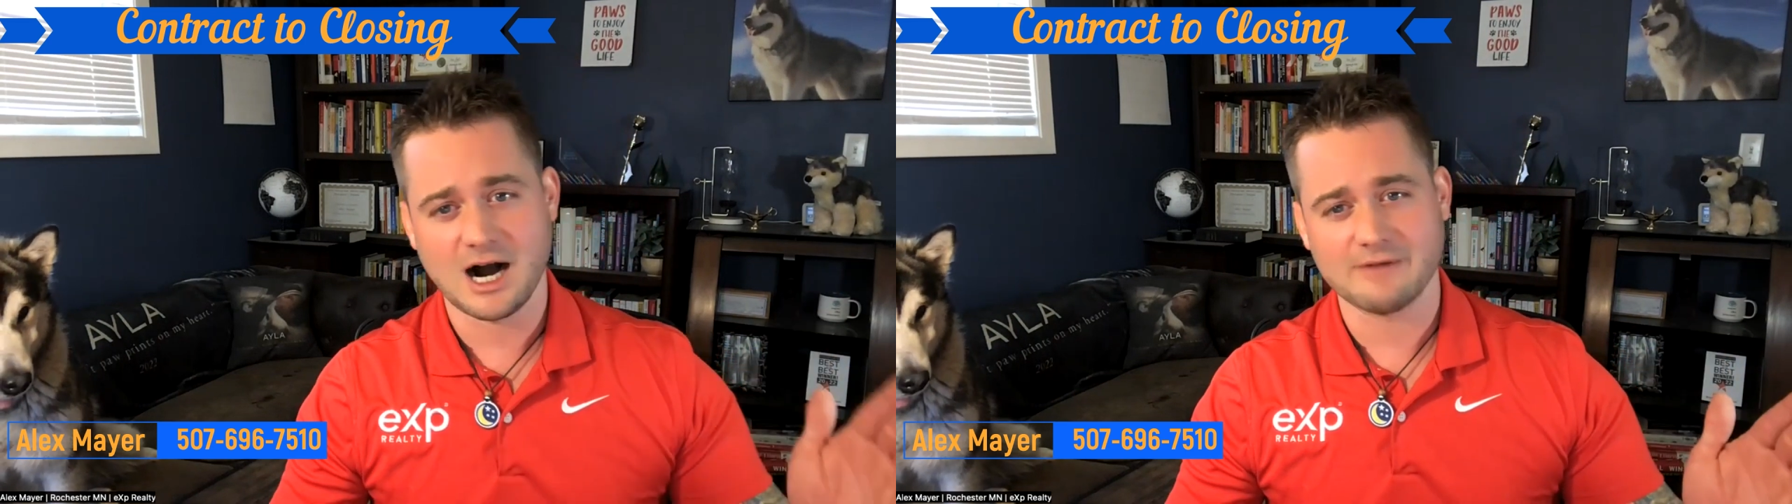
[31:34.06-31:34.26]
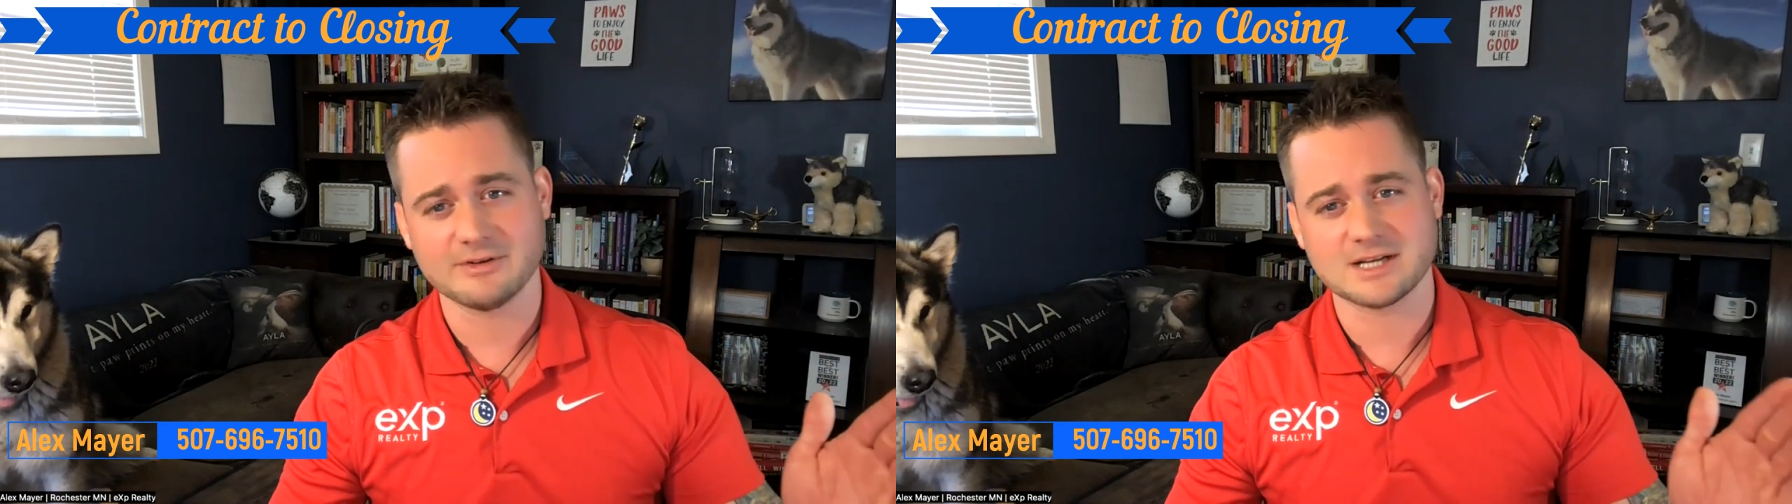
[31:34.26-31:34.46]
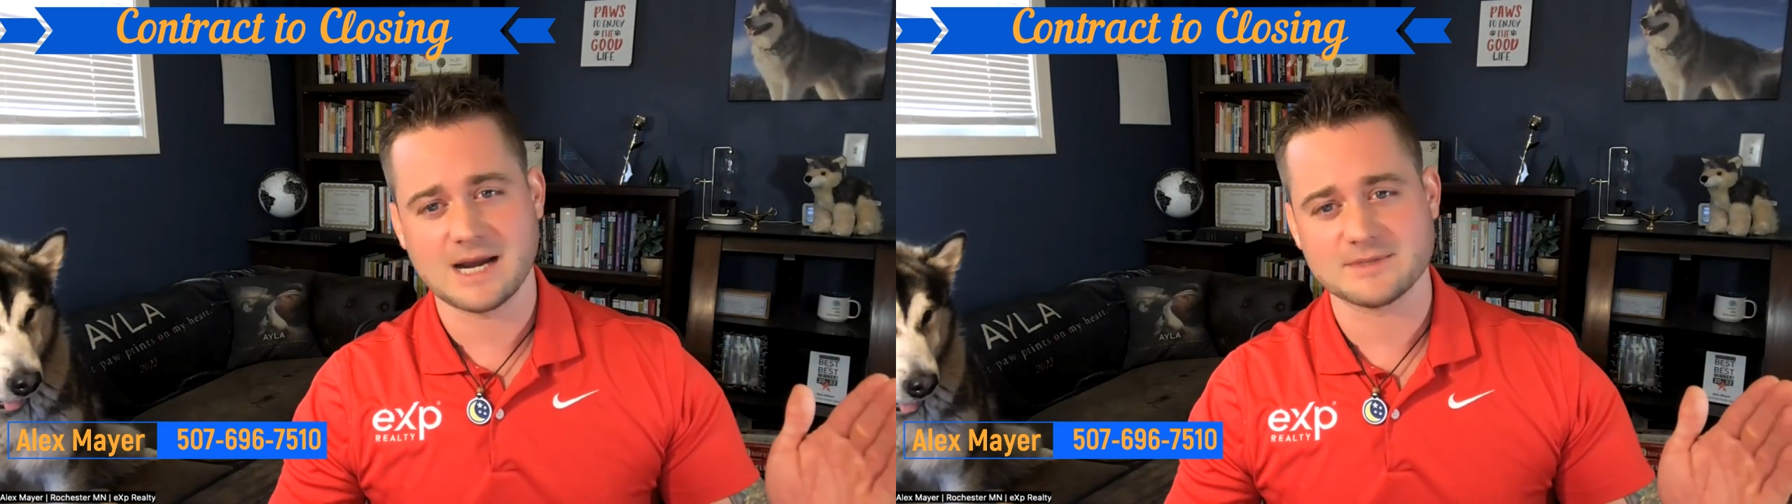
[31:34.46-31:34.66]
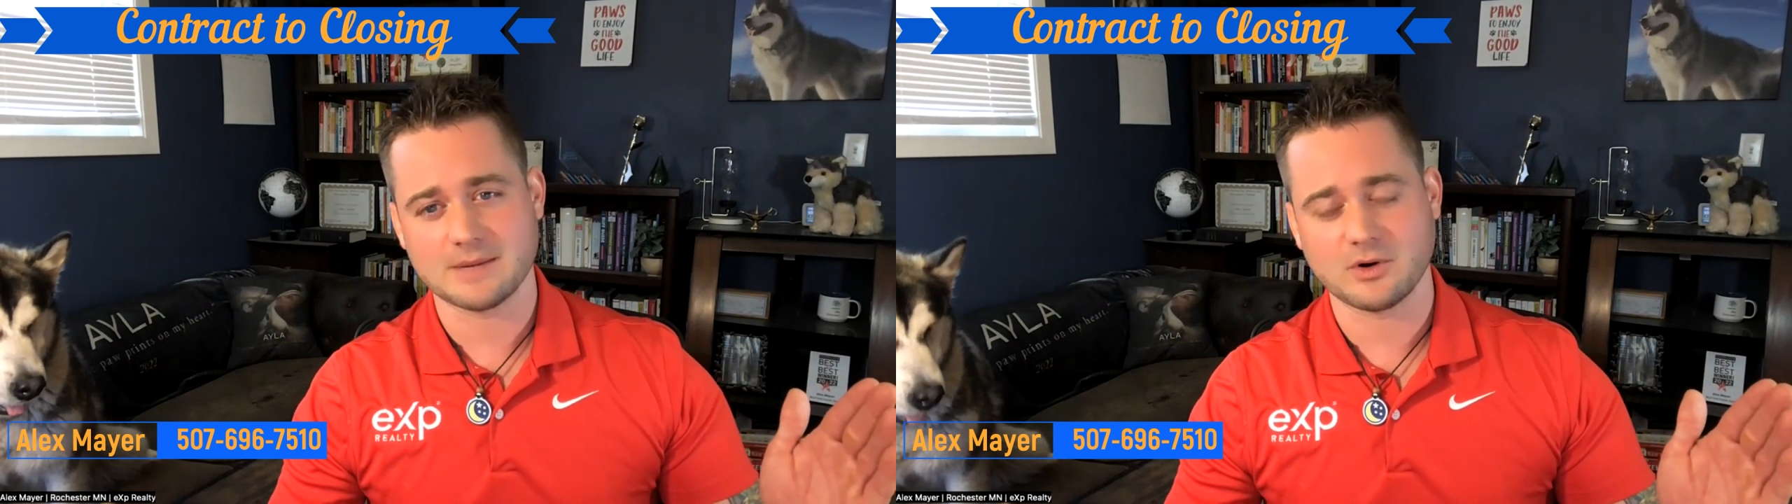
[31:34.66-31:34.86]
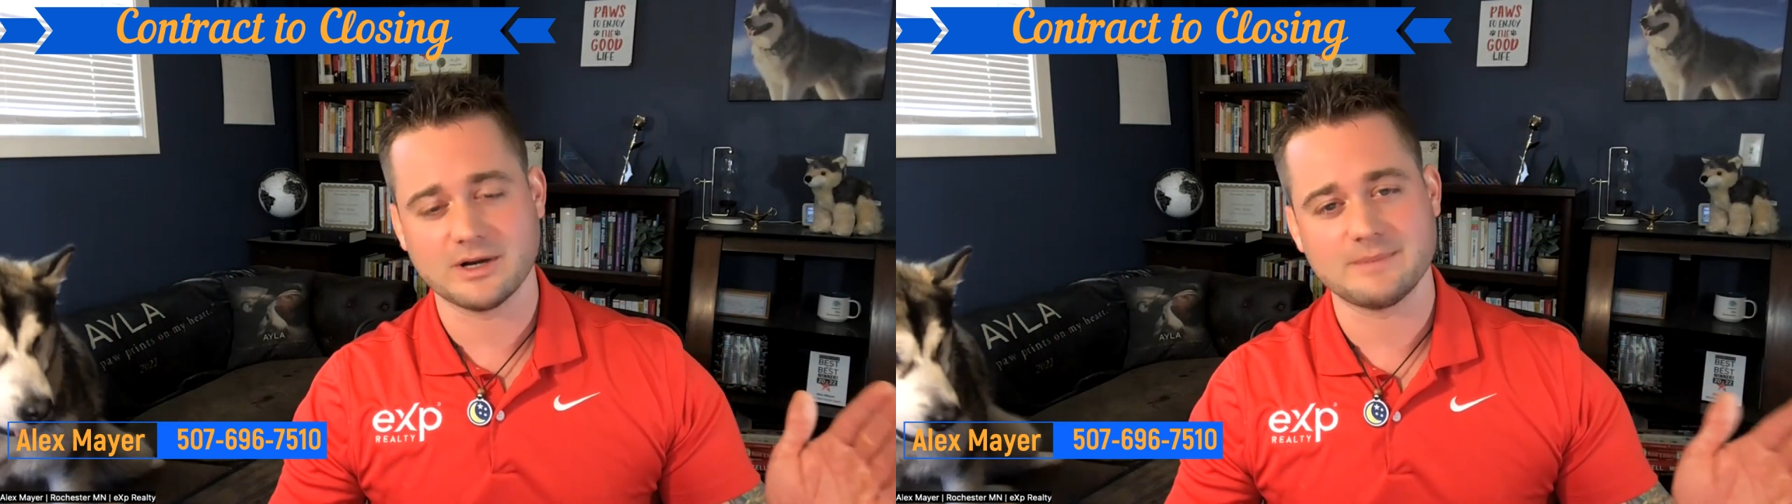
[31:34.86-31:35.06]
Oftentimes,
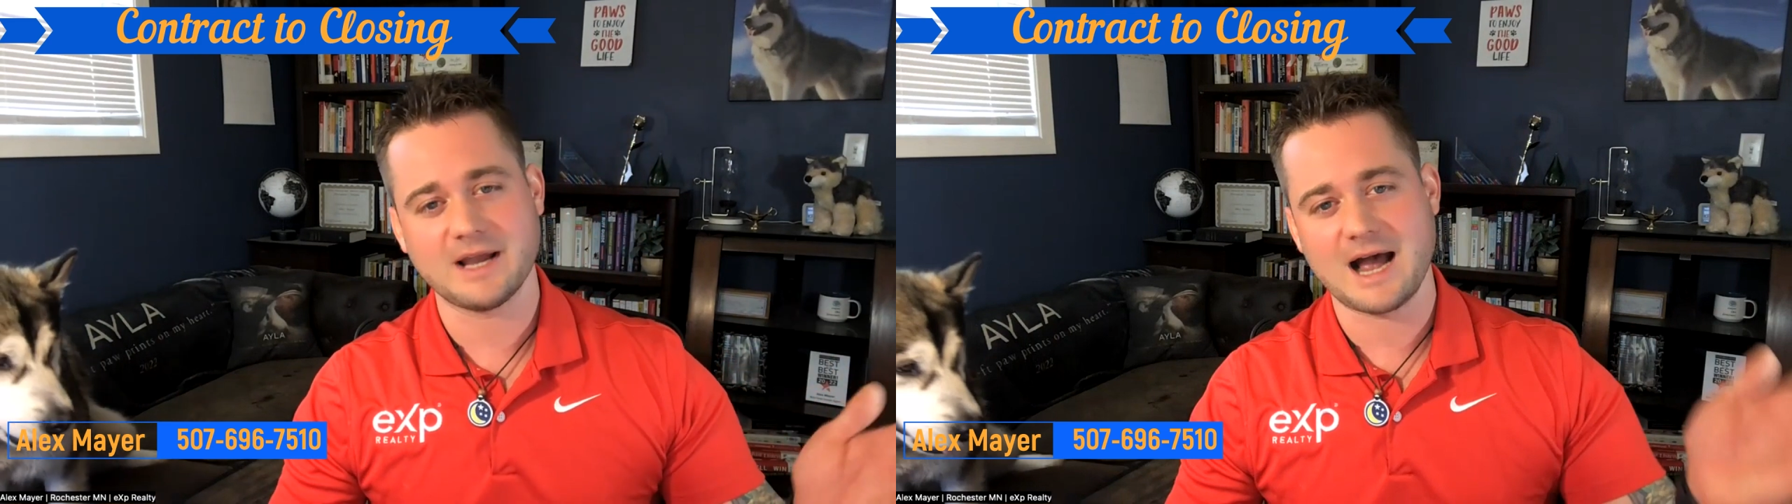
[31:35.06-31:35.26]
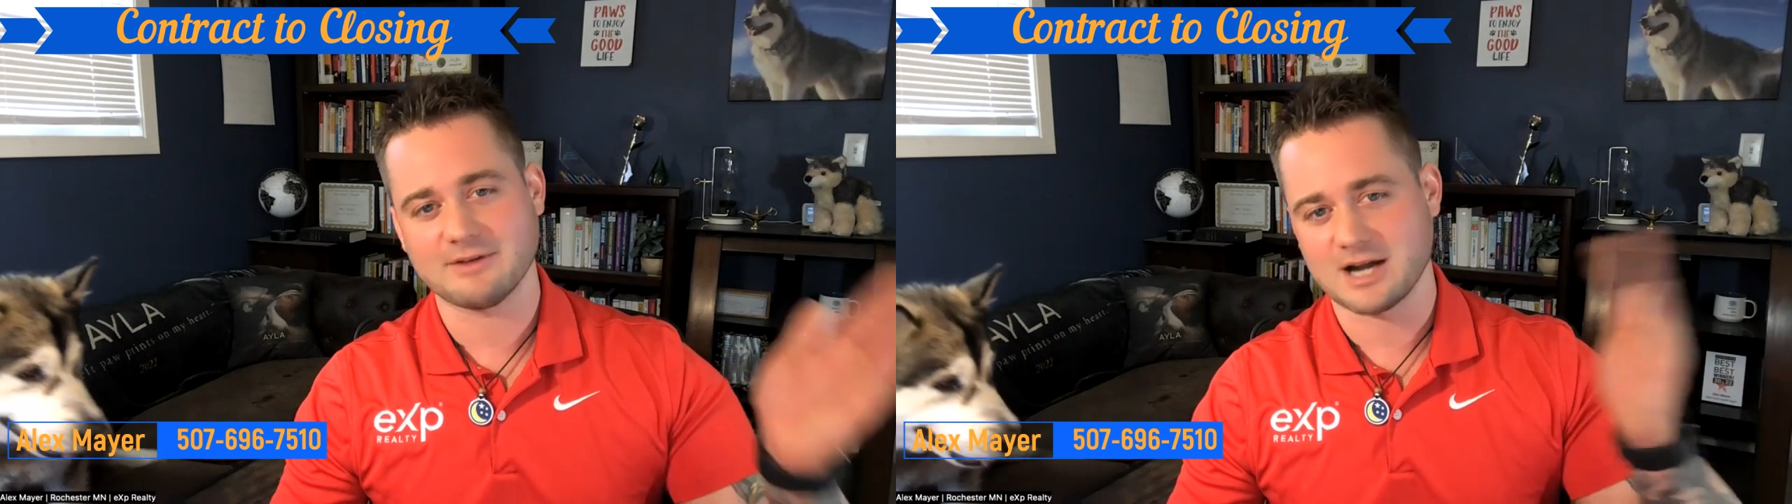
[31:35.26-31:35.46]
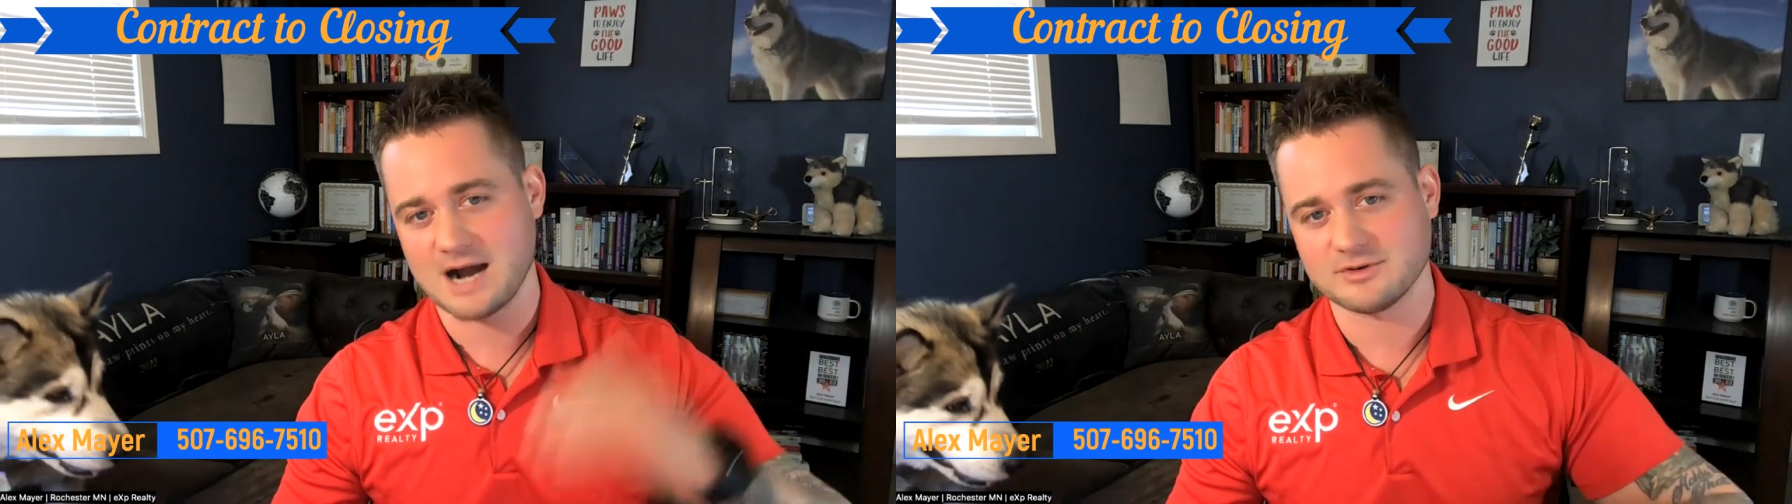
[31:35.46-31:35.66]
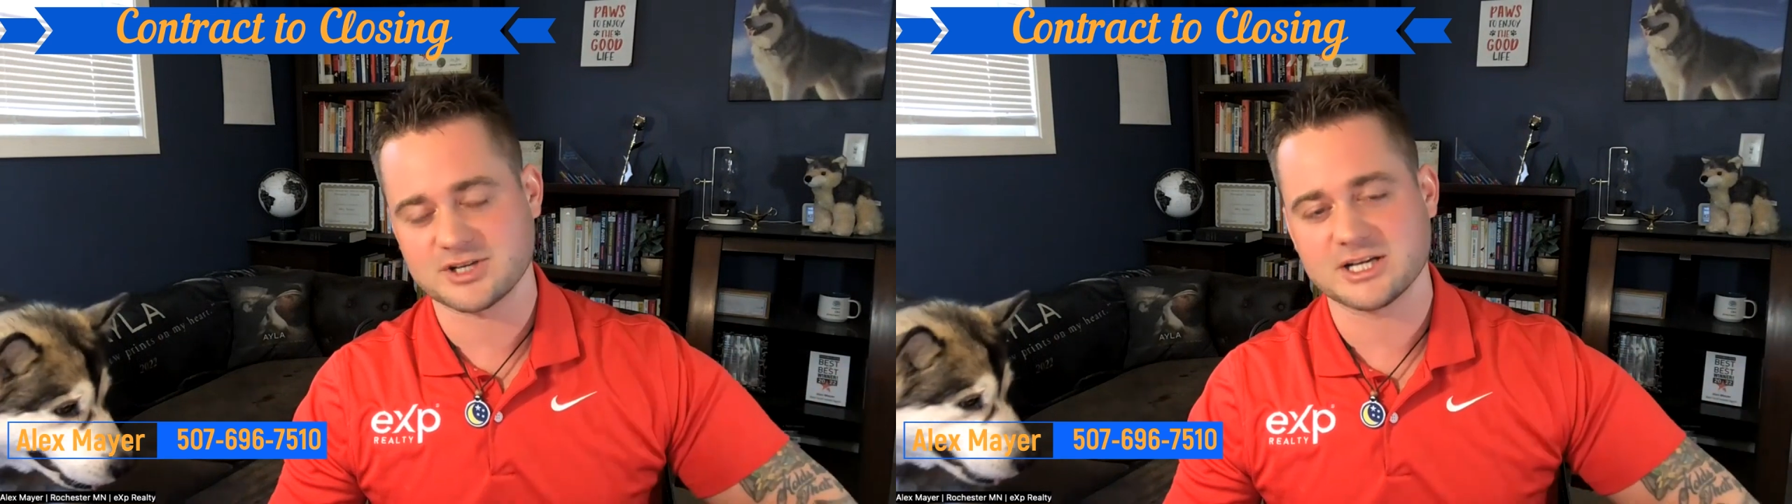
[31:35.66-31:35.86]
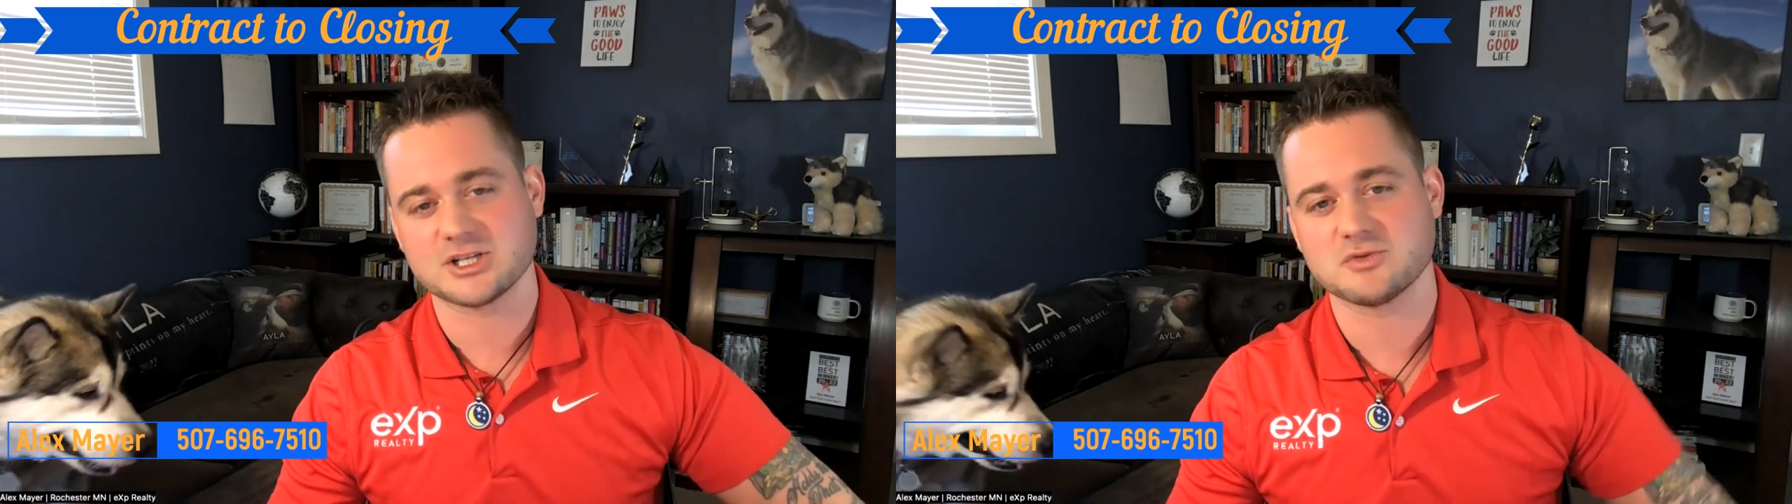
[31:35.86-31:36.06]
I'm going to be having
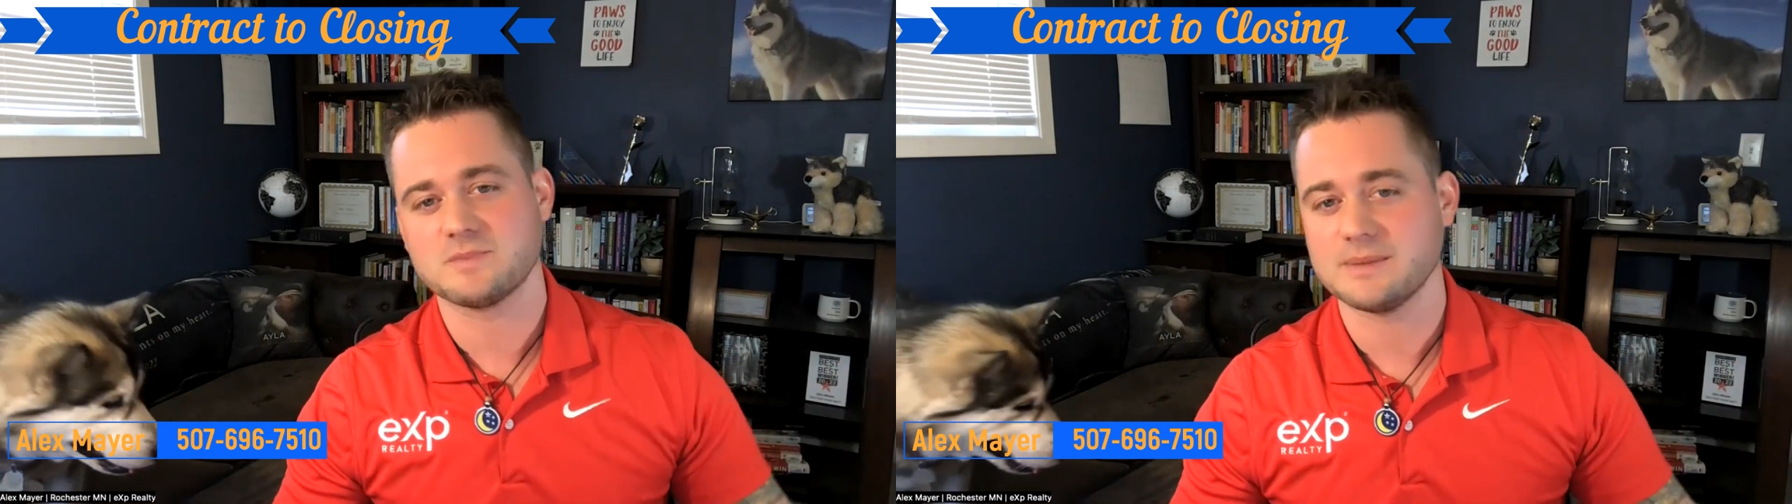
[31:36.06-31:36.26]
conversations with